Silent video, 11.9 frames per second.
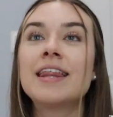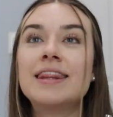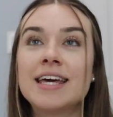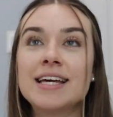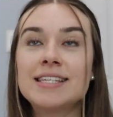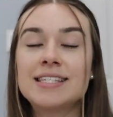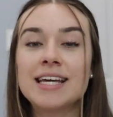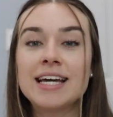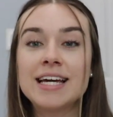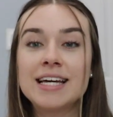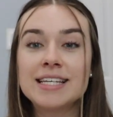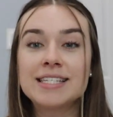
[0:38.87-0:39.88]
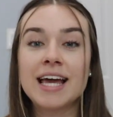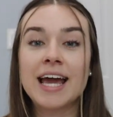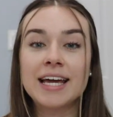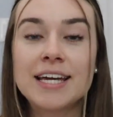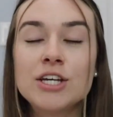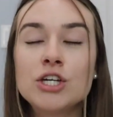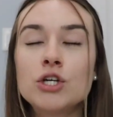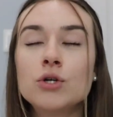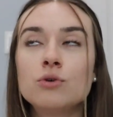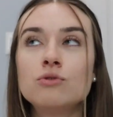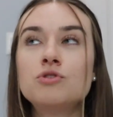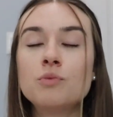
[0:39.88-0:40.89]
This is a
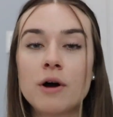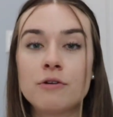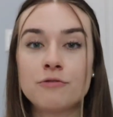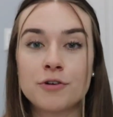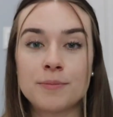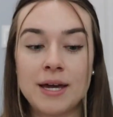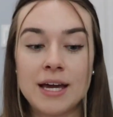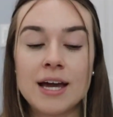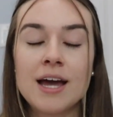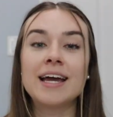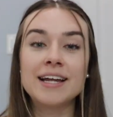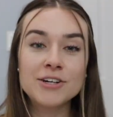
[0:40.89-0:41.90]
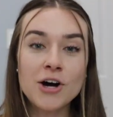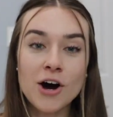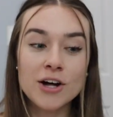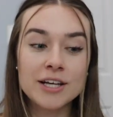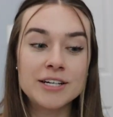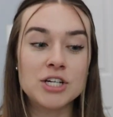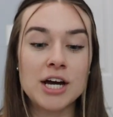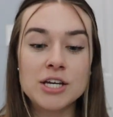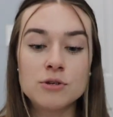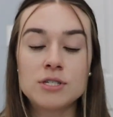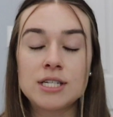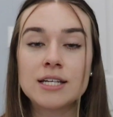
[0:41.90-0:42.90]
huge one for me. In college, I
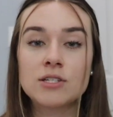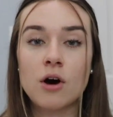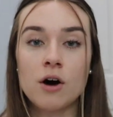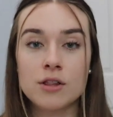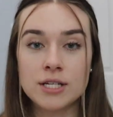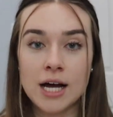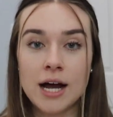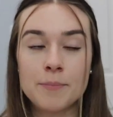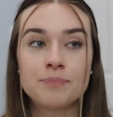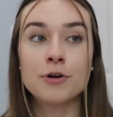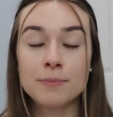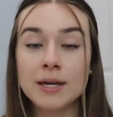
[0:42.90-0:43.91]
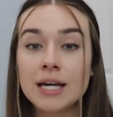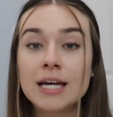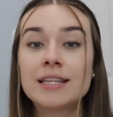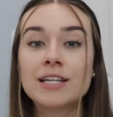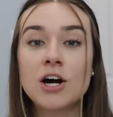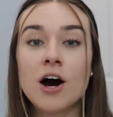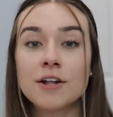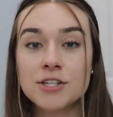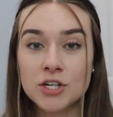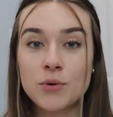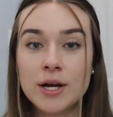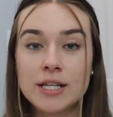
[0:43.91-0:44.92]
used this all the time. For me, the
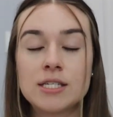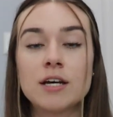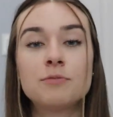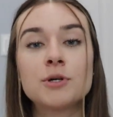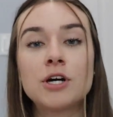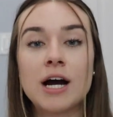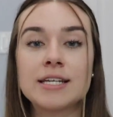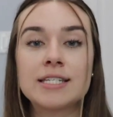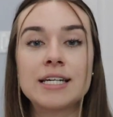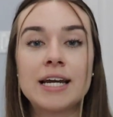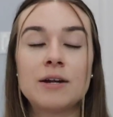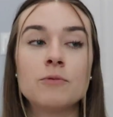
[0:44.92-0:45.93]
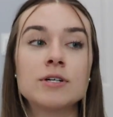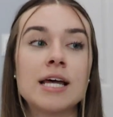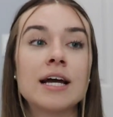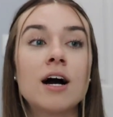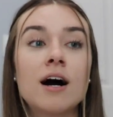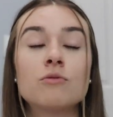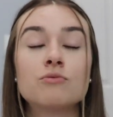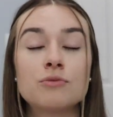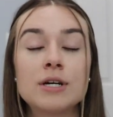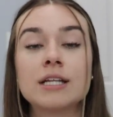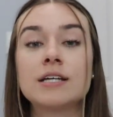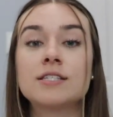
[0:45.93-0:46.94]
consequence of procrastinating was I got
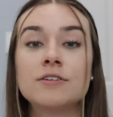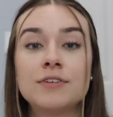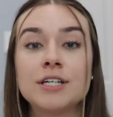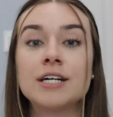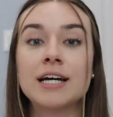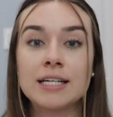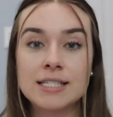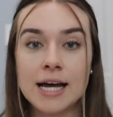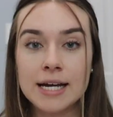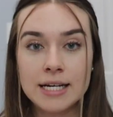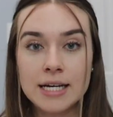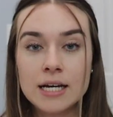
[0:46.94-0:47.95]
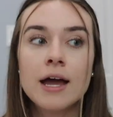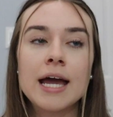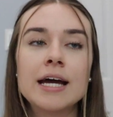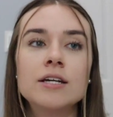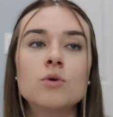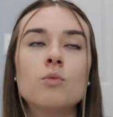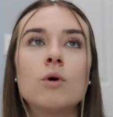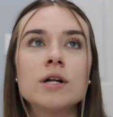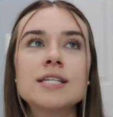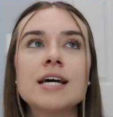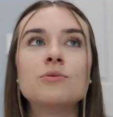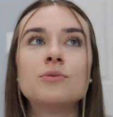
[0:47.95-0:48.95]
really severe anxiety. And
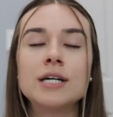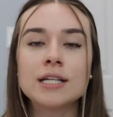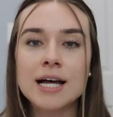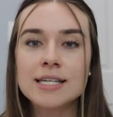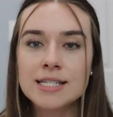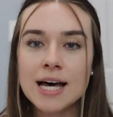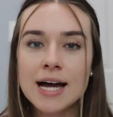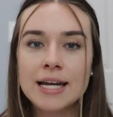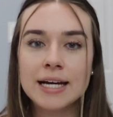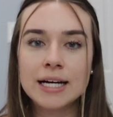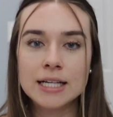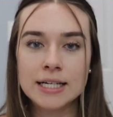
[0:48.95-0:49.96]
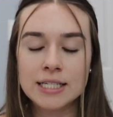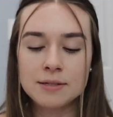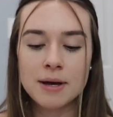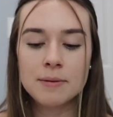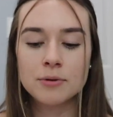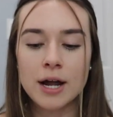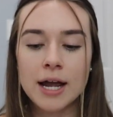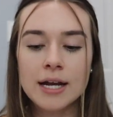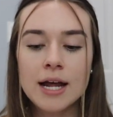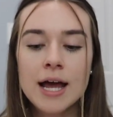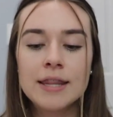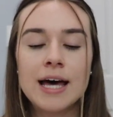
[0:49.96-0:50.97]
once I realized that and it clicked in my
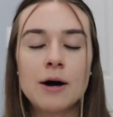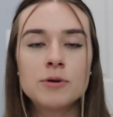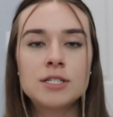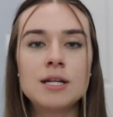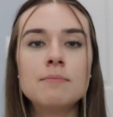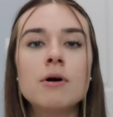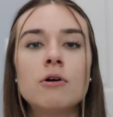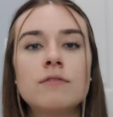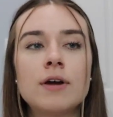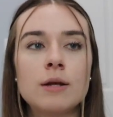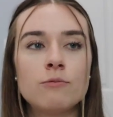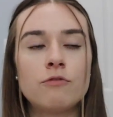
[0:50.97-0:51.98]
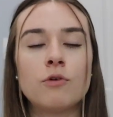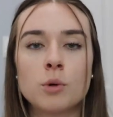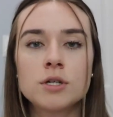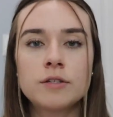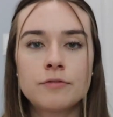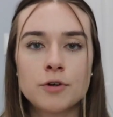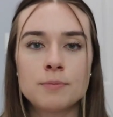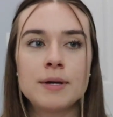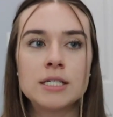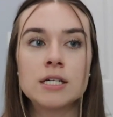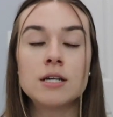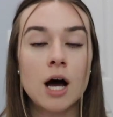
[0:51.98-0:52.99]
brain, that was the motivating force for
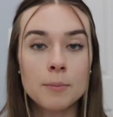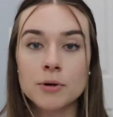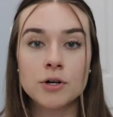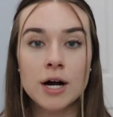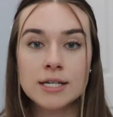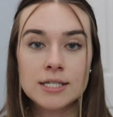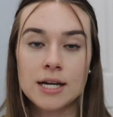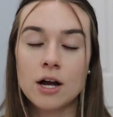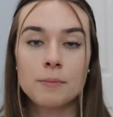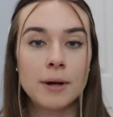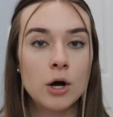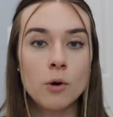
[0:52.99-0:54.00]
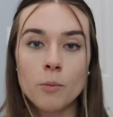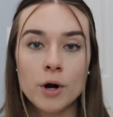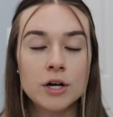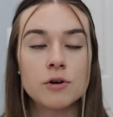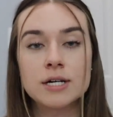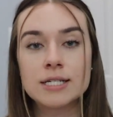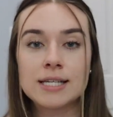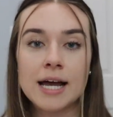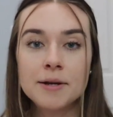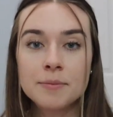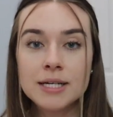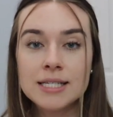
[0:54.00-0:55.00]
me to not procrastinate on my homework or
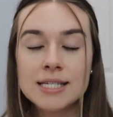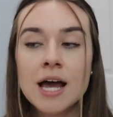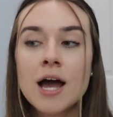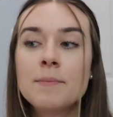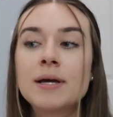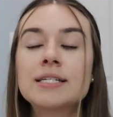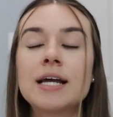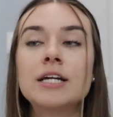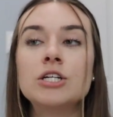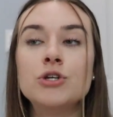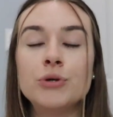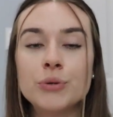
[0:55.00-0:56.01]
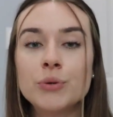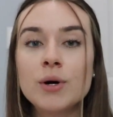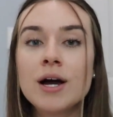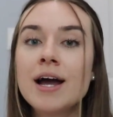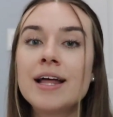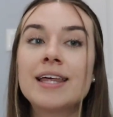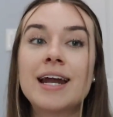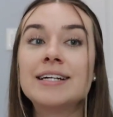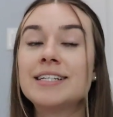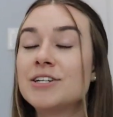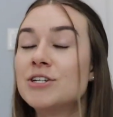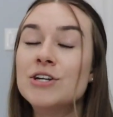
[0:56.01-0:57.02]
assignments, because I knew that I
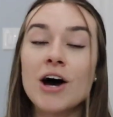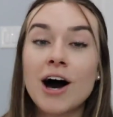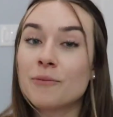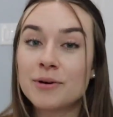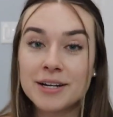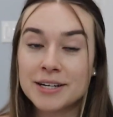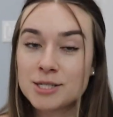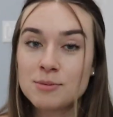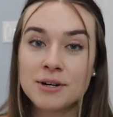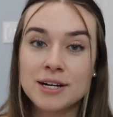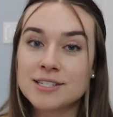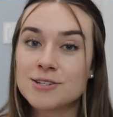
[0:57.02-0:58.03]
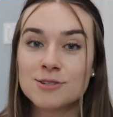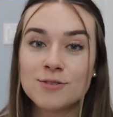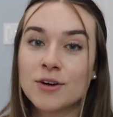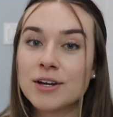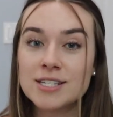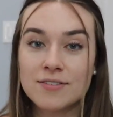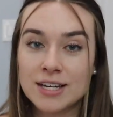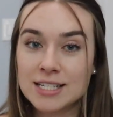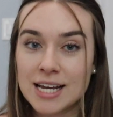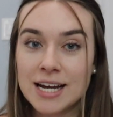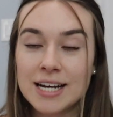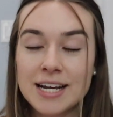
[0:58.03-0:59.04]
did not want to experience those feelings of
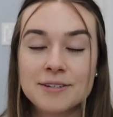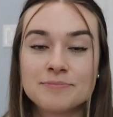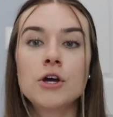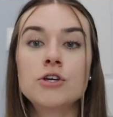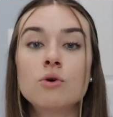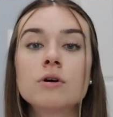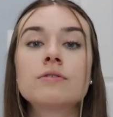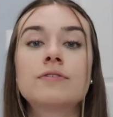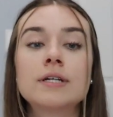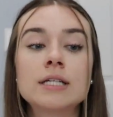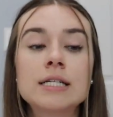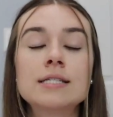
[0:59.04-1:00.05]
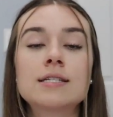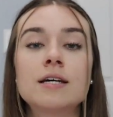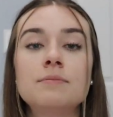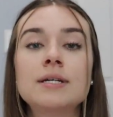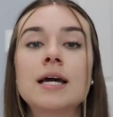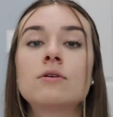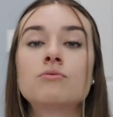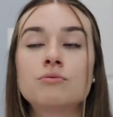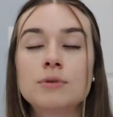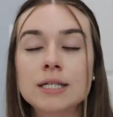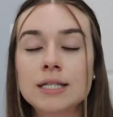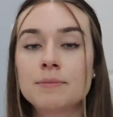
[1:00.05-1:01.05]
anxiety. Your feelings can be a
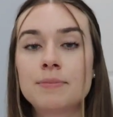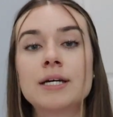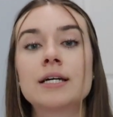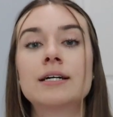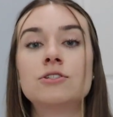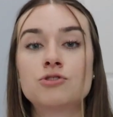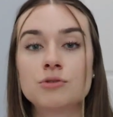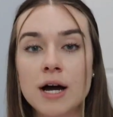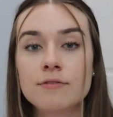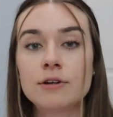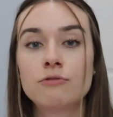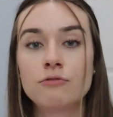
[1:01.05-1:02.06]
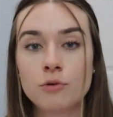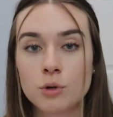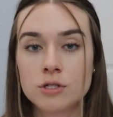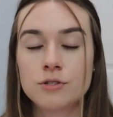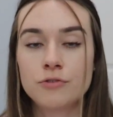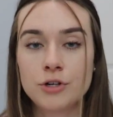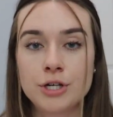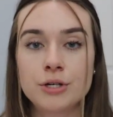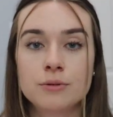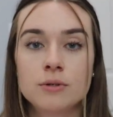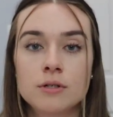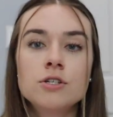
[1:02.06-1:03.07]
really big driving force for
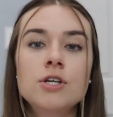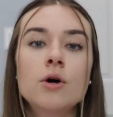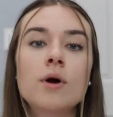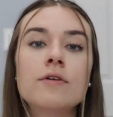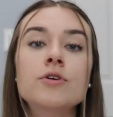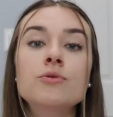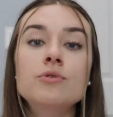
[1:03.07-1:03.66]
you. So if you